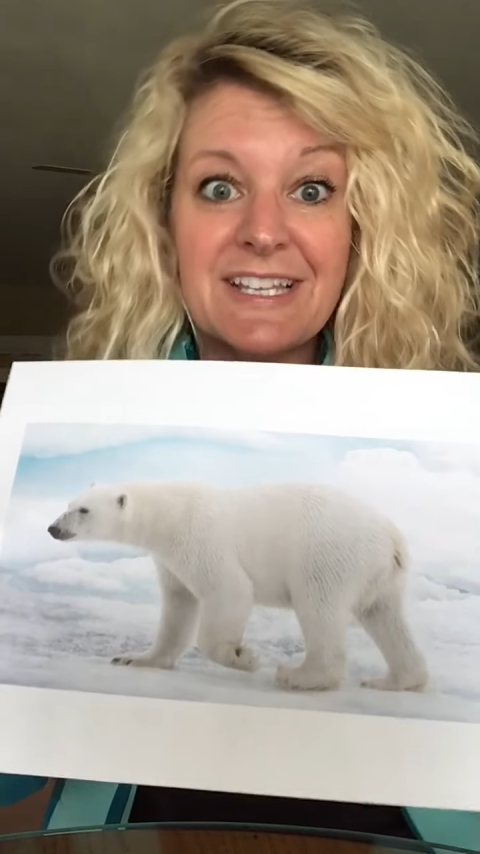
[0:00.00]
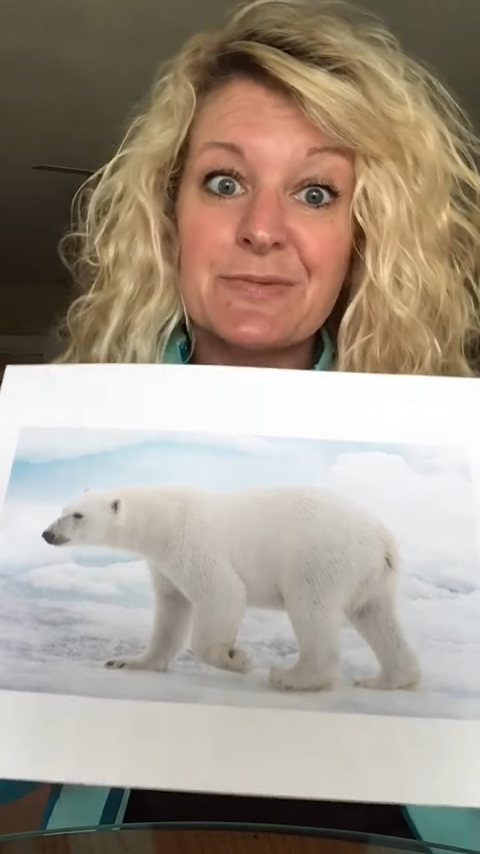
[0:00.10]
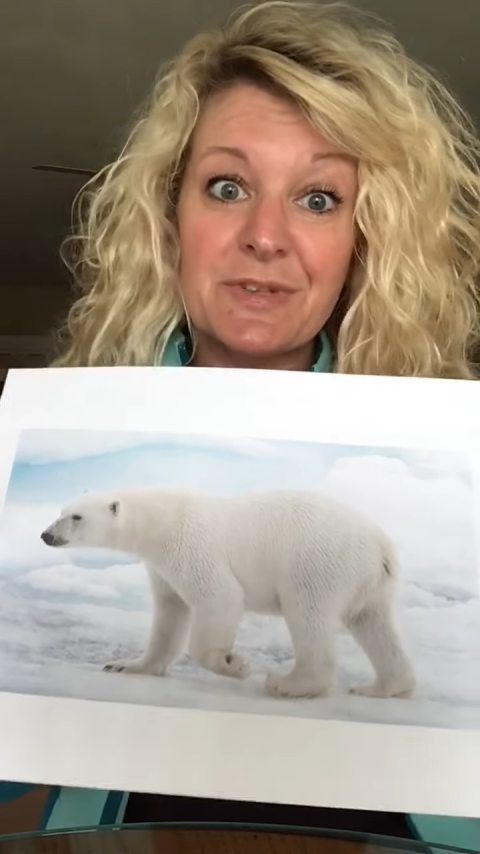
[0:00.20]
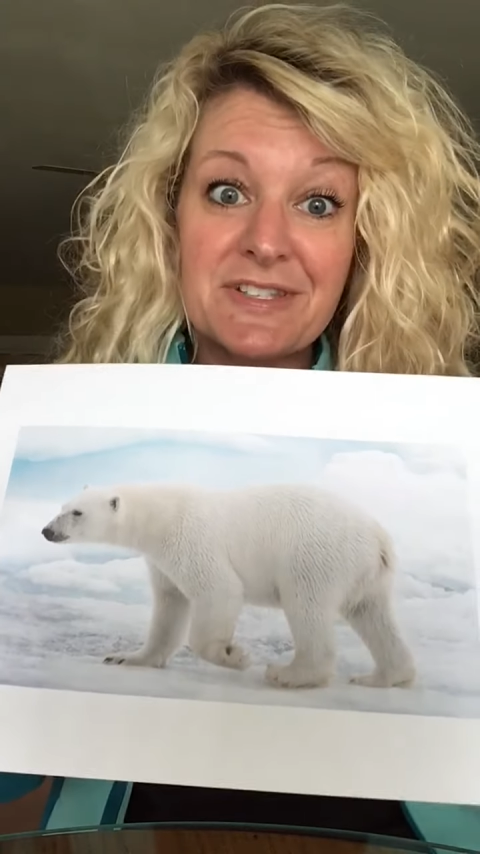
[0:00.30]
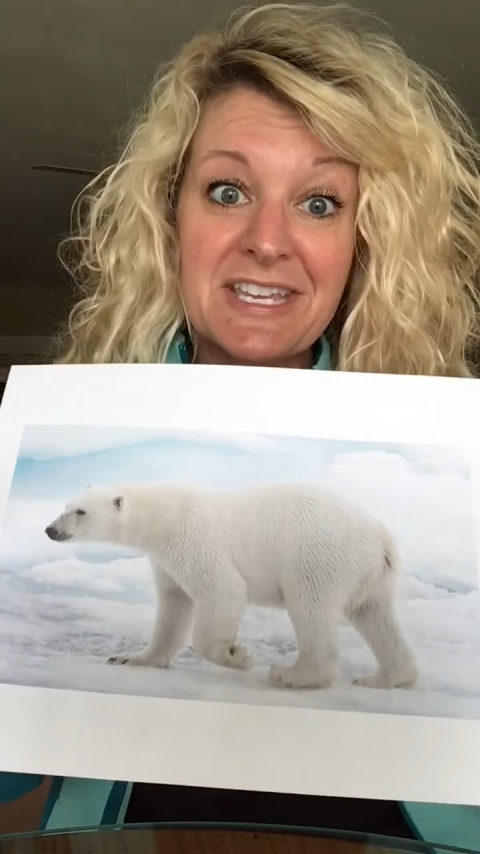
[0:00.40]
as
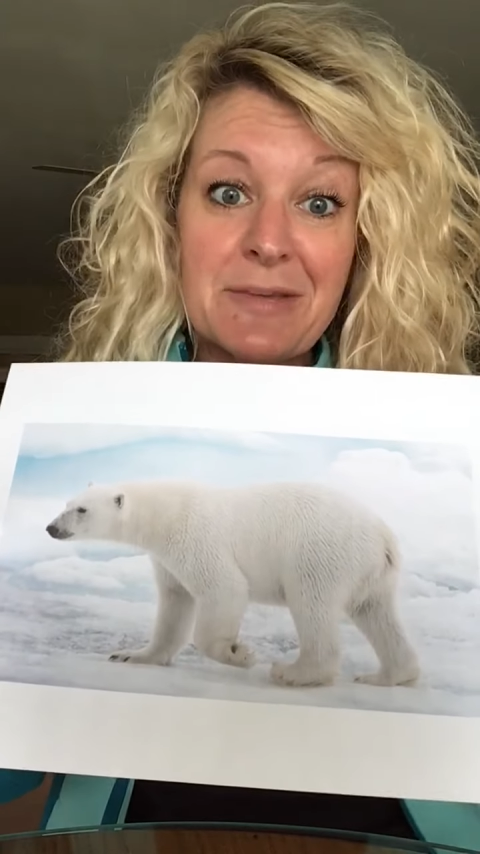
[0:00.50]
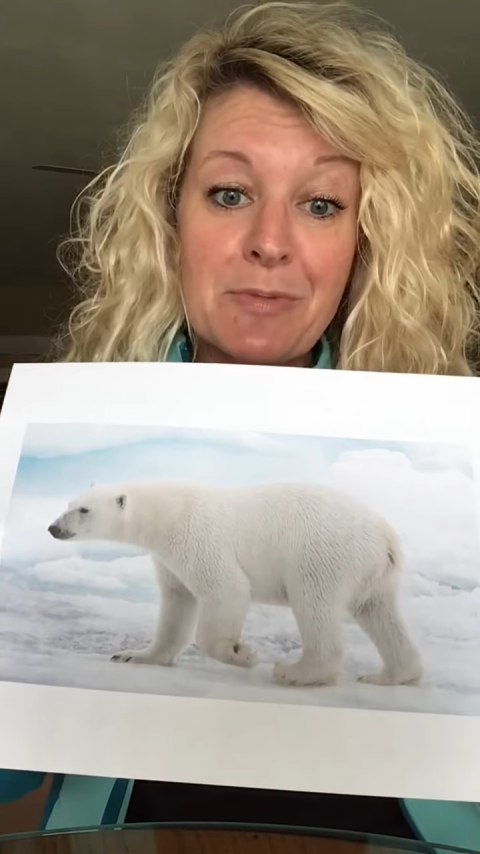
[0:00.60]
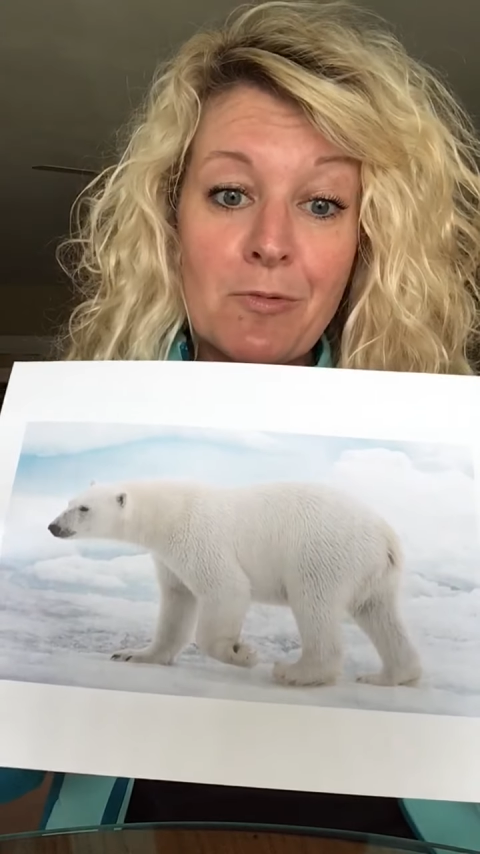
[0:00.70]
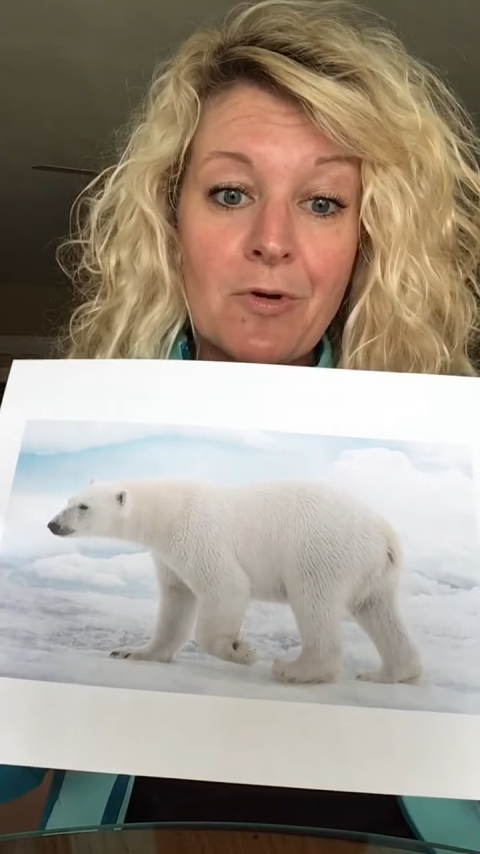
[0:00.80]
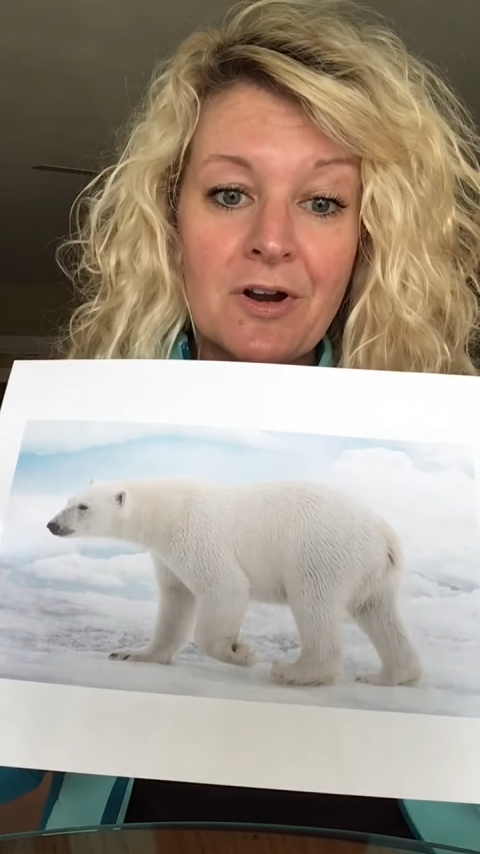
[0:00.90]
well as keep
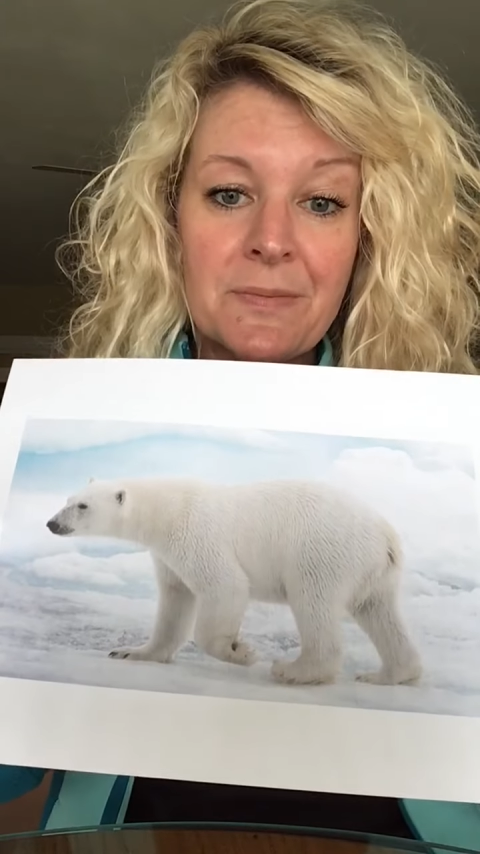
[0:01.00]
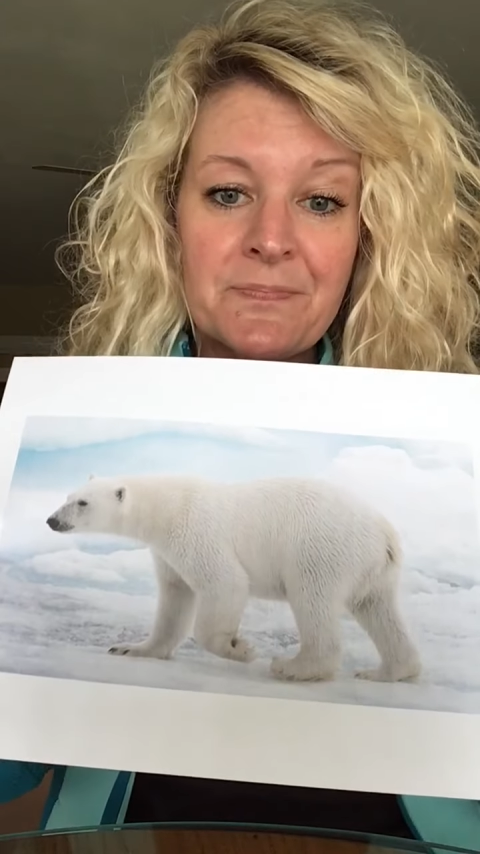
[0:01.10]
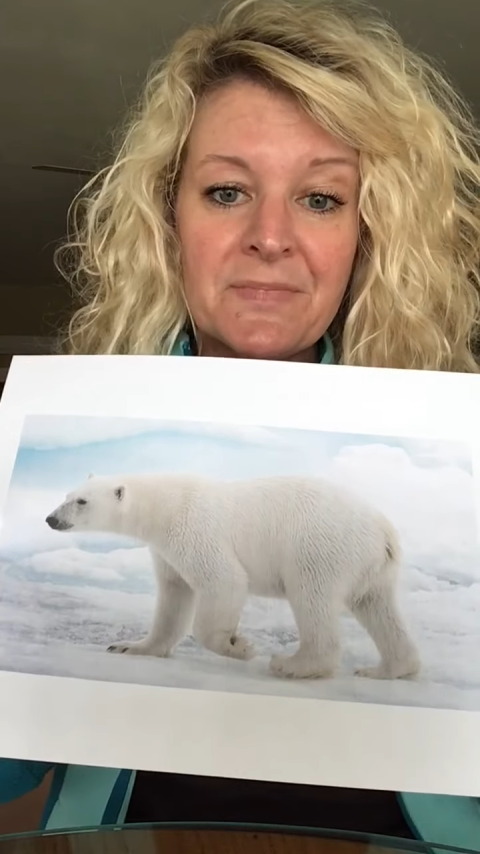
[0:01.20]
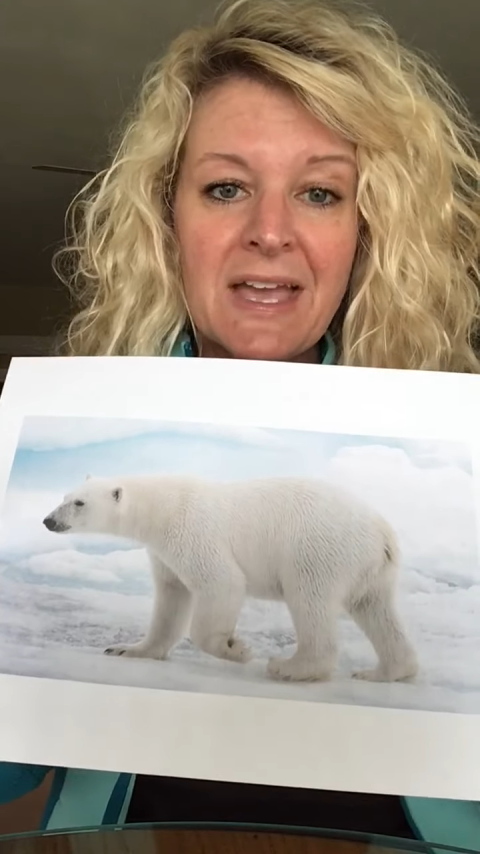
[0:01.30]
it warm.